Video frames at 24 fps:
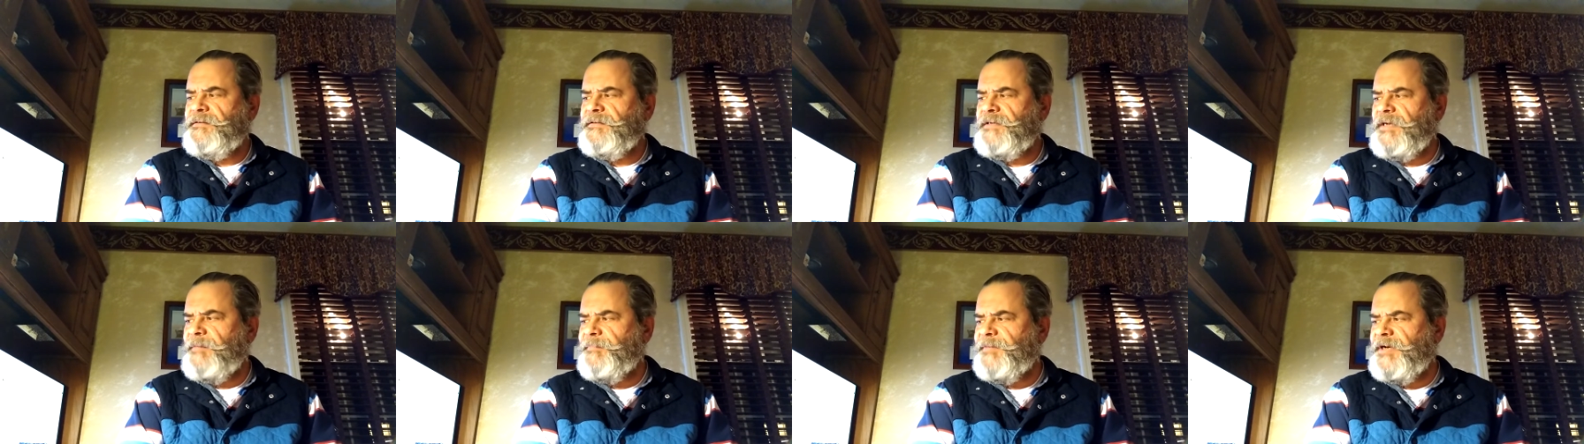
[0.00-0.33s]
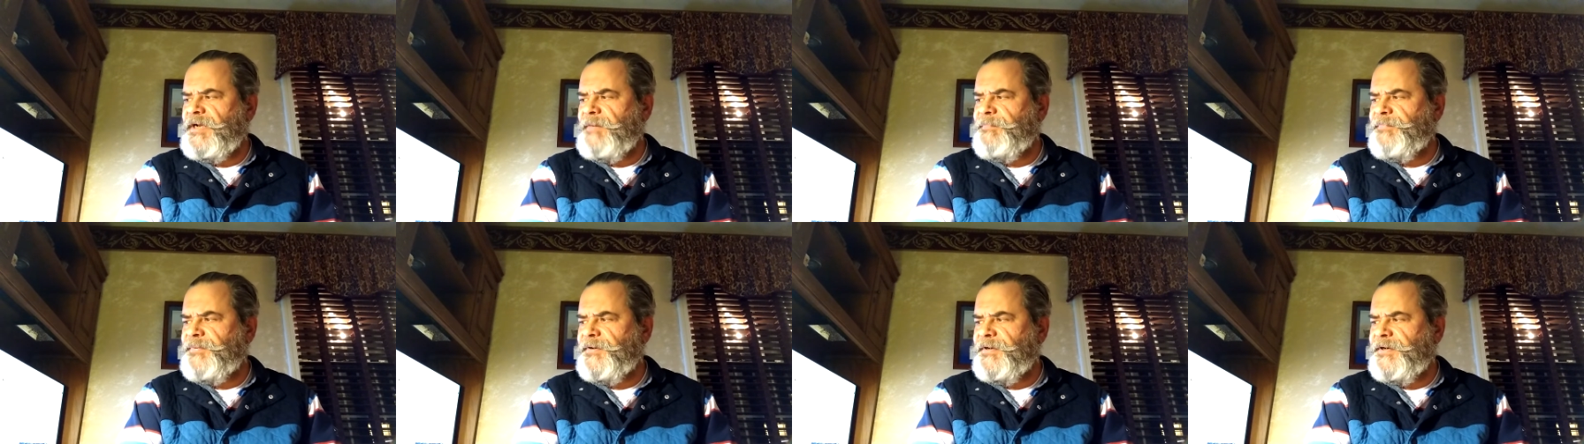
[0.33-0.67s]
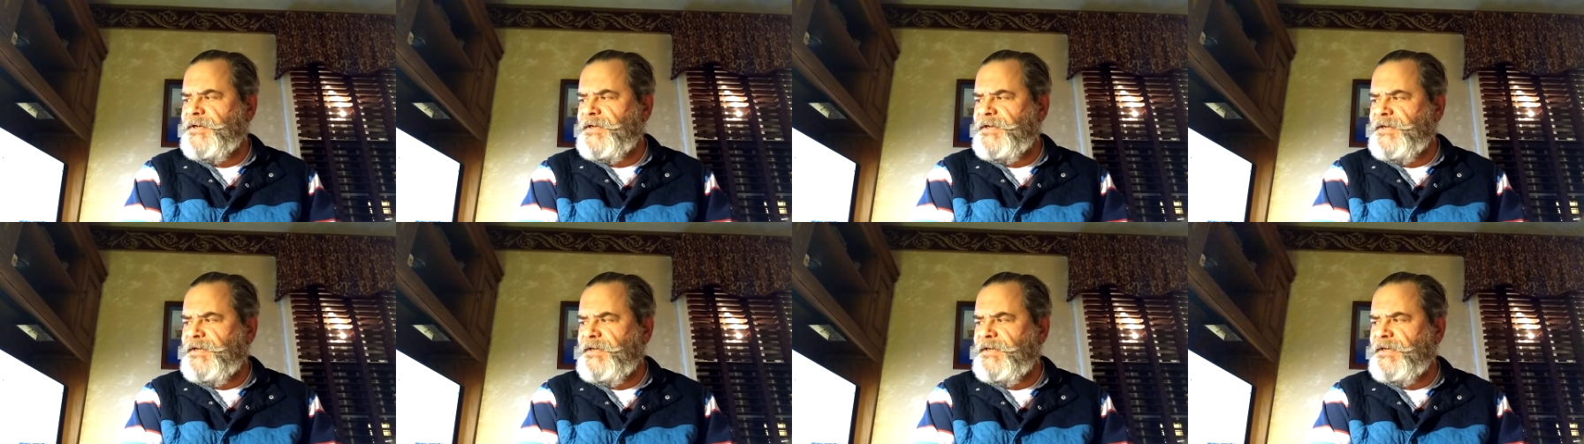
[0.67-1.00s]
Coming up
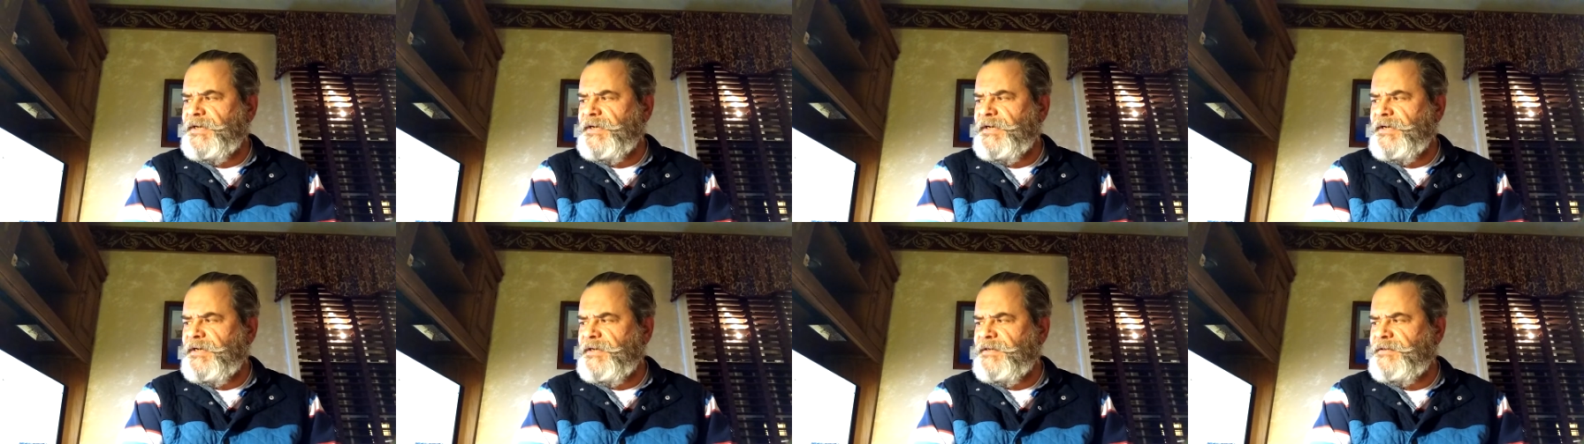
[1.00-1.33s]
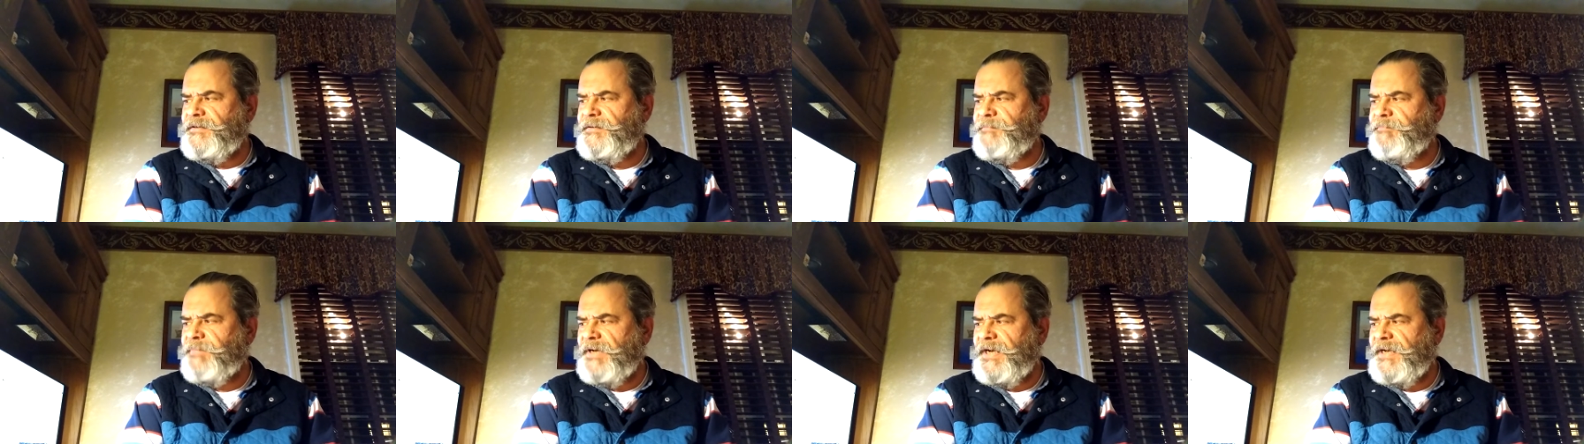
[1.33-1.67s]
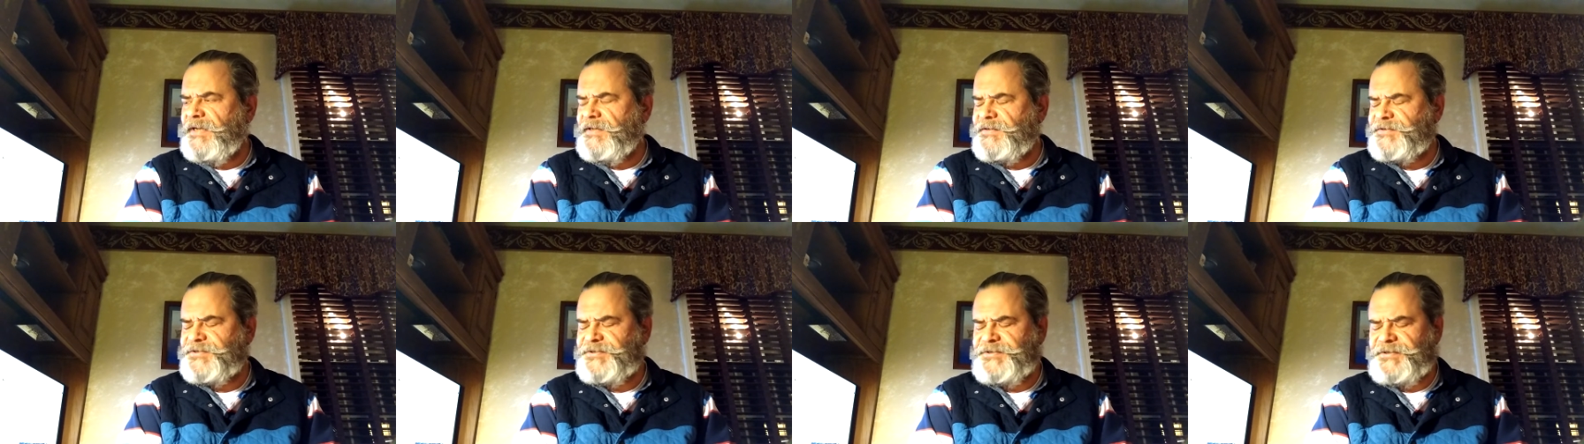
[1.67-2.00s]
on a
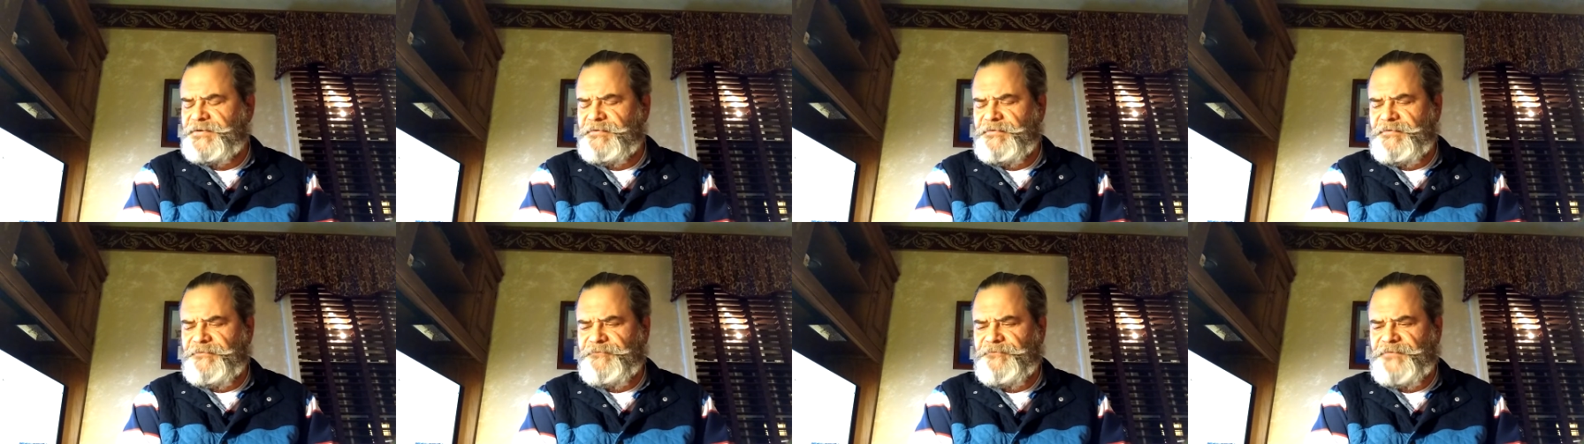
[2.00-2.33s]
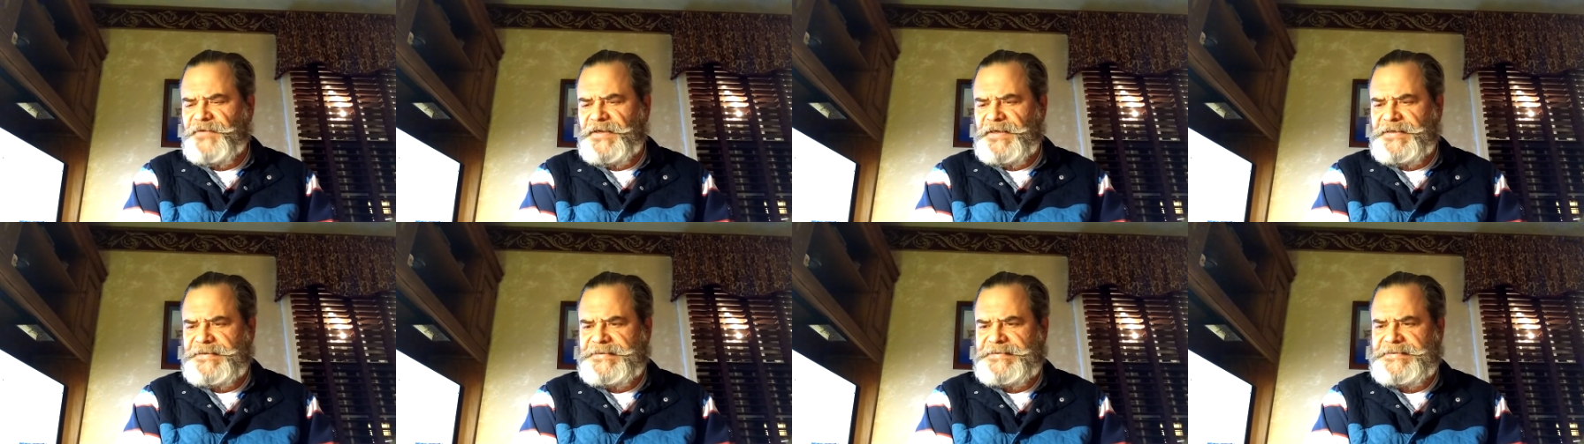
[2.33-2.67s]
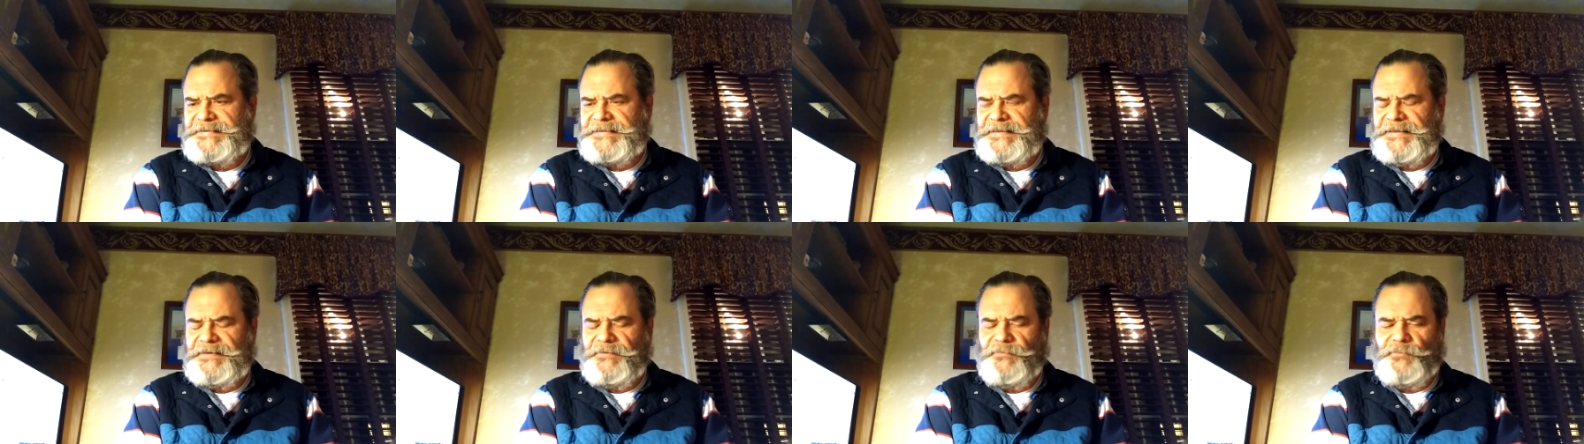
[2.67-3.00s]
milestone
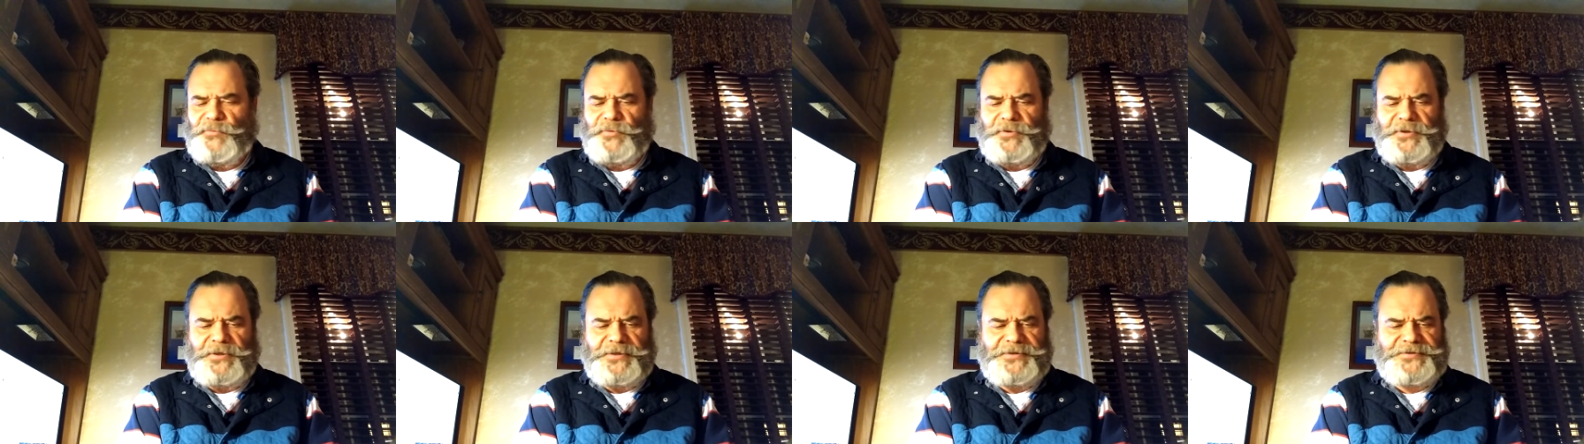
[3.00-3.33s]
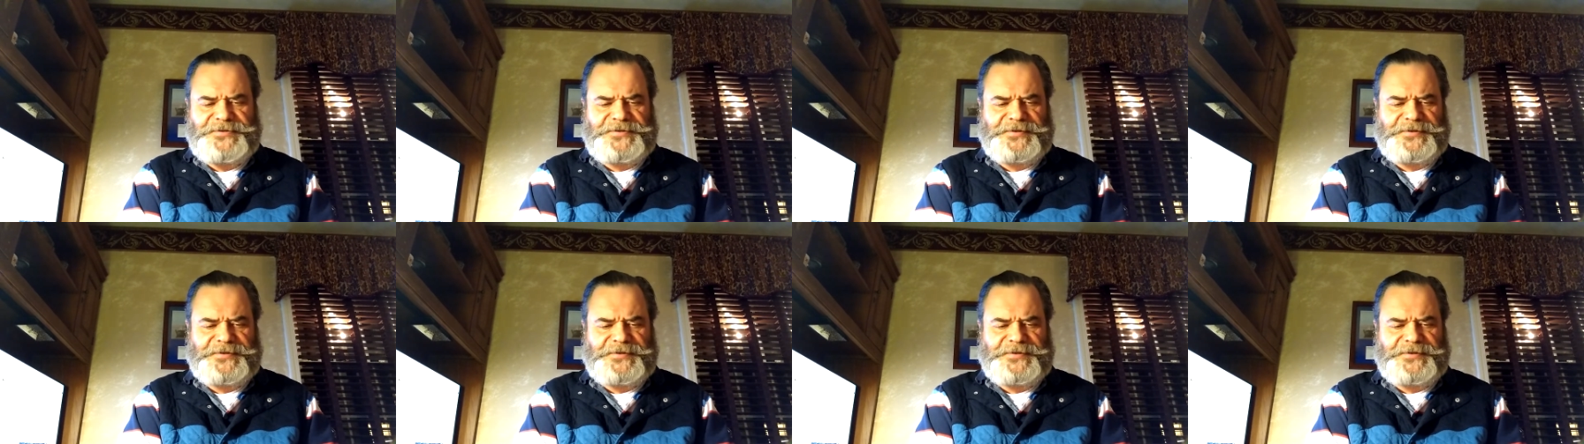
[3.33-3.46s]
event at work,